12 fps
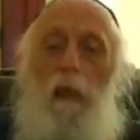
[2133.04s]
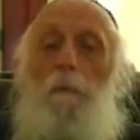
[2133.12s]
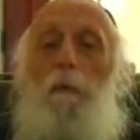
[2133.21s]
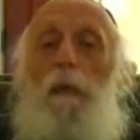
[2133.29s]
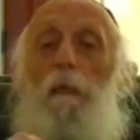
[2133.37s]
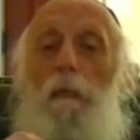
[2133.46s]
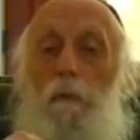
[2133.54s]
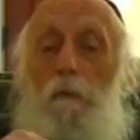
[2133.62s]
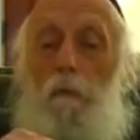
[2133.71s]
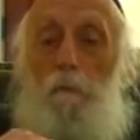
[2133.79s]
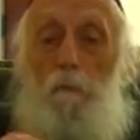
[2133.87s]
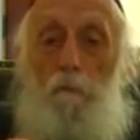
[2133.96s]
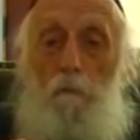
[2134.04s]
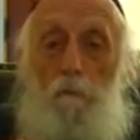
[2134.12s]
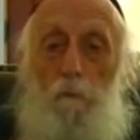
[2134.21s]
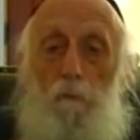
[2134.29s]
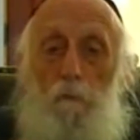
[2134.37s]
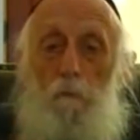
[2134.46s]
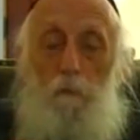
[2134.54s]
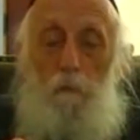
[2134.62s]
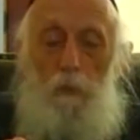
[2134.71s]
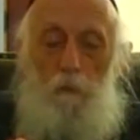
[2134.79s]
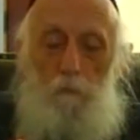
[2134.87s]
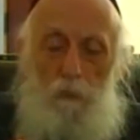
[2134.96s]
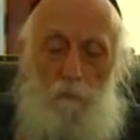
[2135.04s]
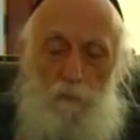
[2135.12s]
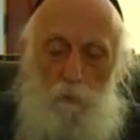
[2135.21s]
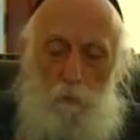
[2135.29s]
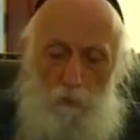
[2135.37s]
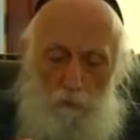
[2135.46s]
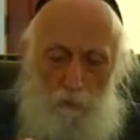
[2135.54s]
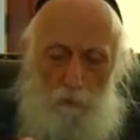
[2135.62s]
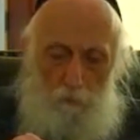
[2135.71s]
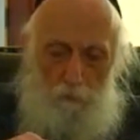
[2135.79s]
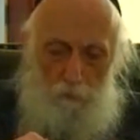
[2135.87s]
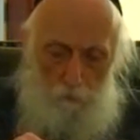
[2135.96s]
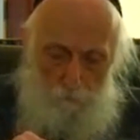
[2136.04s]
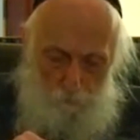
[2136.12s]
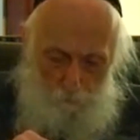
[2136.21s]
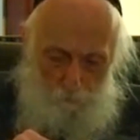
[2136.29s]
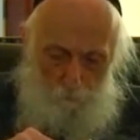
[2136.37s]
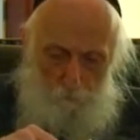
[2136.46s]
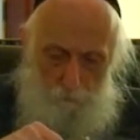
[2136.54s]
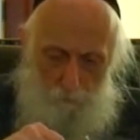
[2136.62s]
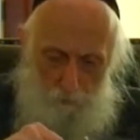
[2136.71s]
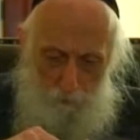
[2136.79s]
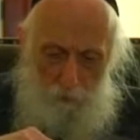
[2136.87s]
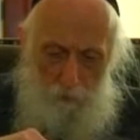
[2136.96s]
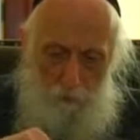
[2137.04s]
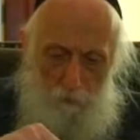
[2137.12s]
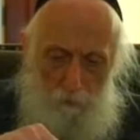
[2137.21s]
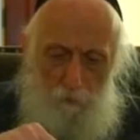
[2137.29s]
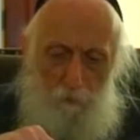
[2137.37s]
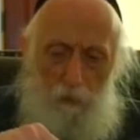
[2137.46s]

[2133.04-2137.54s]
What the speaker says: I bend it, but let me straighten it out now, okay?